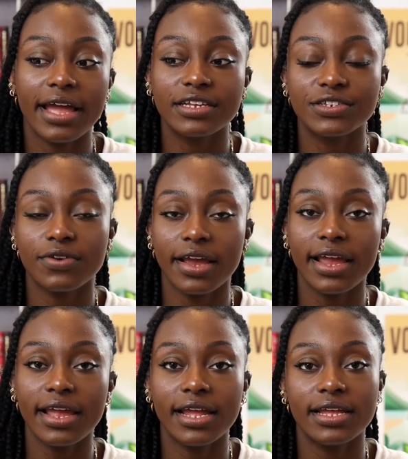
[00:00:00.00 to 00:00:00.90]

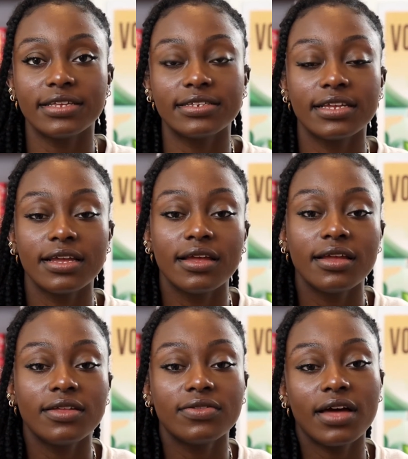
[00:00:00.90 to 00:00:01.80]
x-ray is
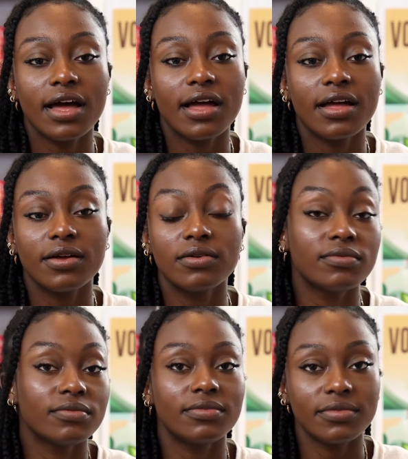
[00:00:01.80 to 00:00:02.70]
that,
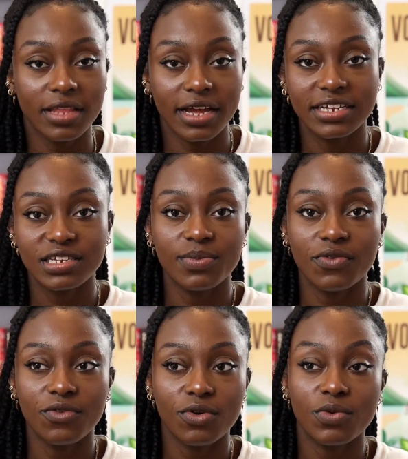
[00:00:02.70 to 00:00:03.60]
like I said
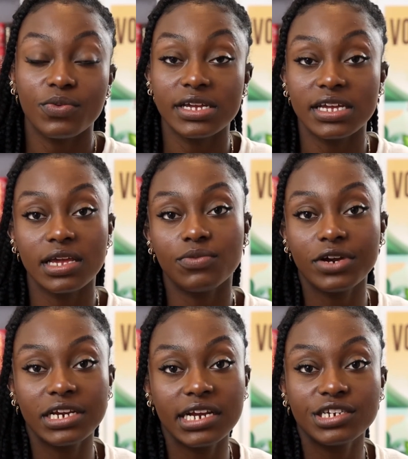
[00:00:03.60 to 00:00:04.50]
before, we
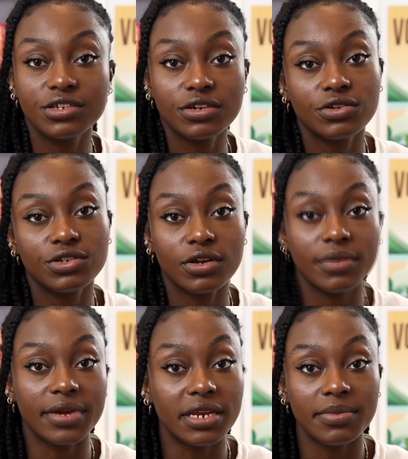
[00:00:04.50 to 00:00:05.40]
keep radiation dose to
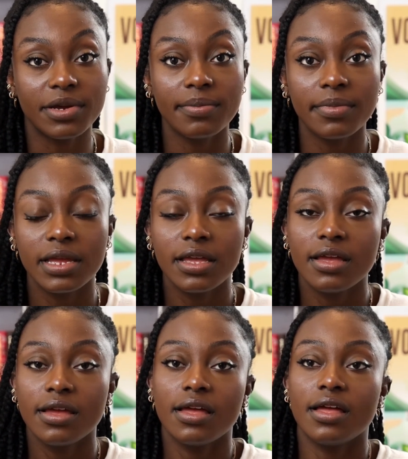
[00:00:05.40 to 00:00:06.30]
a minimum,
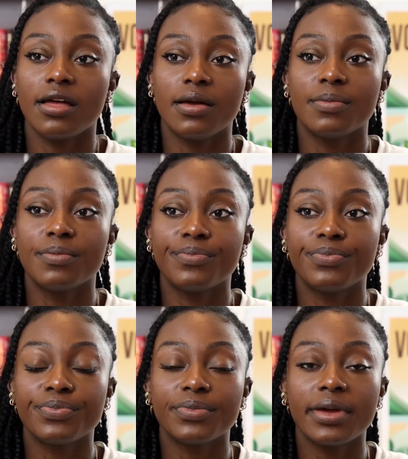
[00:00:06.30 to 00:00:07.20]

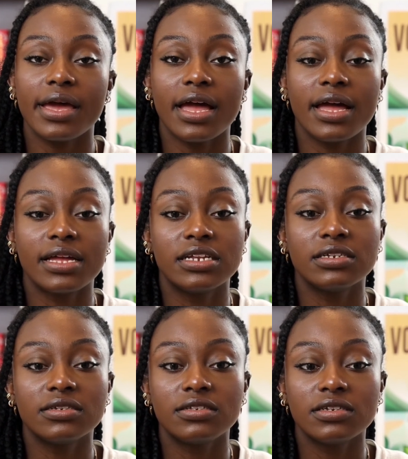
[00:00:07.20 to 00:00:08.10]
um,
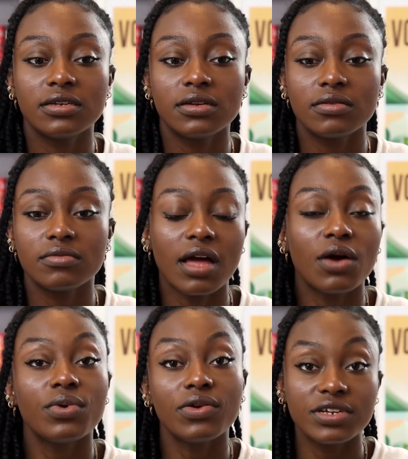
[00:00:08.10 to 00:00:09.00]
and
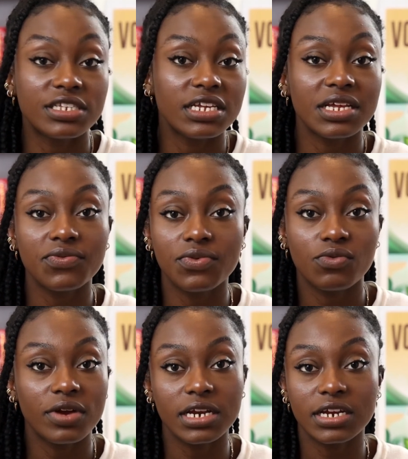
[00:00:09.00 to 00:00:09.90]
that we receive
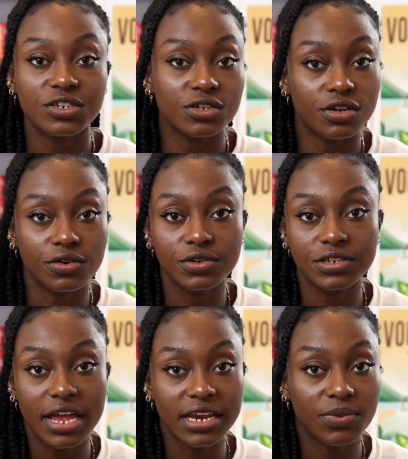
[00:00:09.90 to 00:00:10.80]
radiation
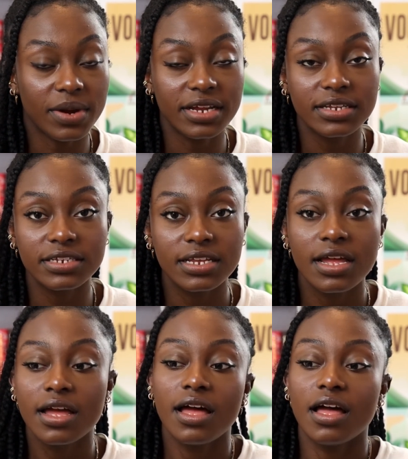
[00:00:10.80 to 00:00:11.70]
dose anyways.
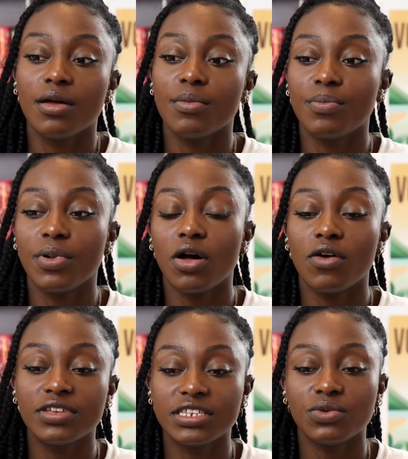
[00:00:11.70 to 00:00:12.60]
Um, but
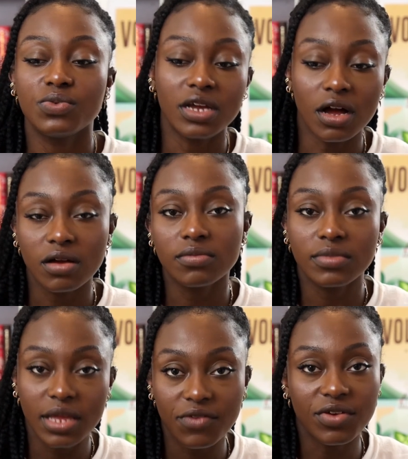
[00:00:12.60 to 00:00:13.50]
obviously we are
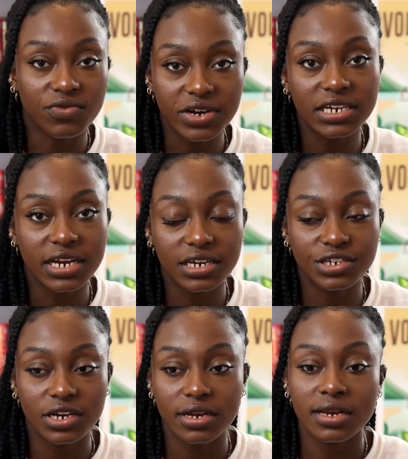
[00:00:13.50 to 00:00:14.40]
given
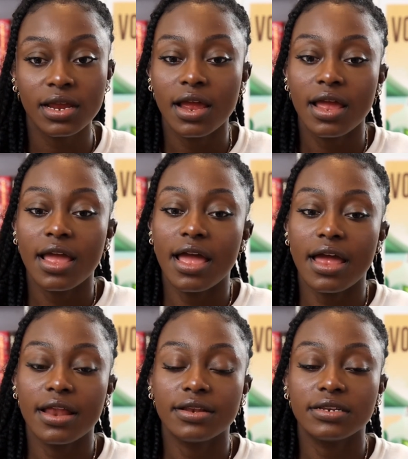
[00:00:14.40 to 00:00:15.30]
radiation.
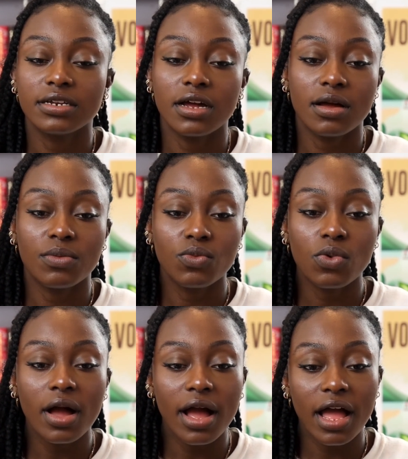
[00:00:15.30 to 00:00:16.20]
And um,
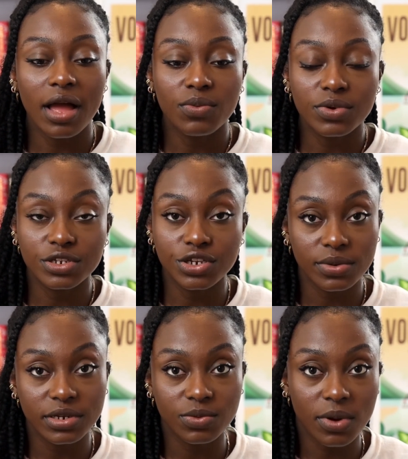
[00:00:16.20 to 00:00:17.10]
what I would
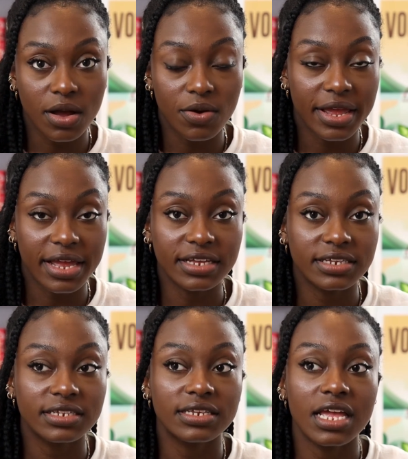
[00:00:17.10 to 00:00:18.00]
do as well
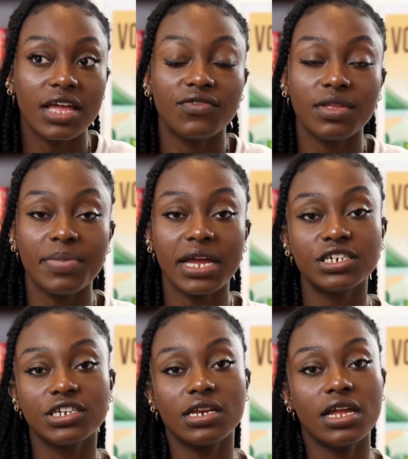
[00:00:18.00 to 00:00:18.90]
is, if the
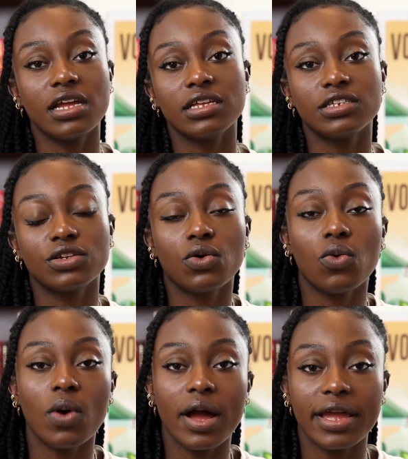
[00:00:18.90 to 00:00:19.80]
patient is
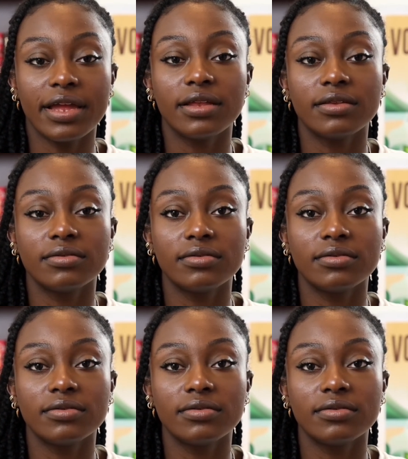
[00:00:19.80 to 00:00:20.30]
quite